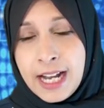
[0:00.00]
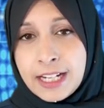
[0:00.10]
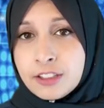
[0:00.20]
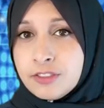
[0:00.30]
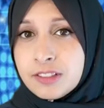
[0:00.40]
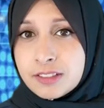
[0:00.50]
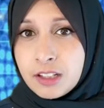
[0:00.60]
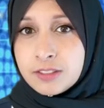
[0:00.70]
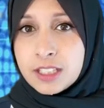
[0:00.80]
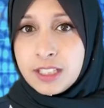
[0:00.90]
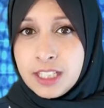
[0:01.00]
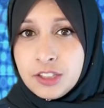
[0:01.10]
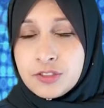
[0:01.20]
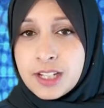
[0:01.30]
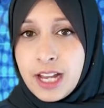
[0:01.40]
and could result in
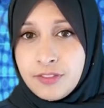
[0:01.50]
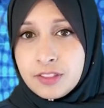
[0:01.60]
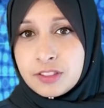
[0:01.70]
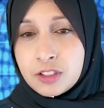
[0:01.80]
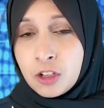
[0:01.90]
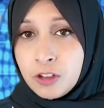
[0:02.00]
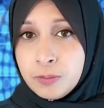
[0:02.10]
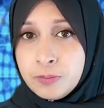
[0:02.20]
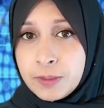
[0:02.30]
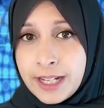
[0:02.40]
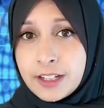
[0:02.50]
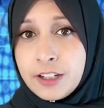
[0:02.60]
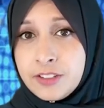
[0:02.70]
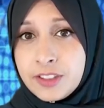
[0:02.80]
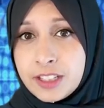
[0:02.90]
hindering efforts to combat
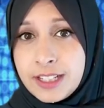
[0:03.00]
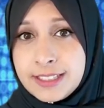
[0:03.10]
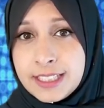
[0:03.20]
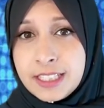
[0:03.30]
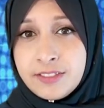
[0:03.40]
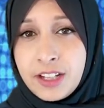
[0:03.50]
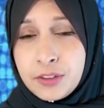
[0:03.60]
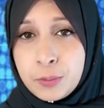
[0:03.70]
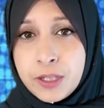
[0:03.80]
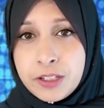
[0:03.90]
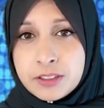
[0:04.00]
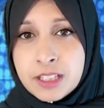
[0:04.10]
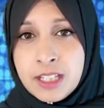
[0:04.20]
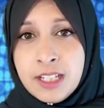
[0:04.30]
COVID 19 around the world.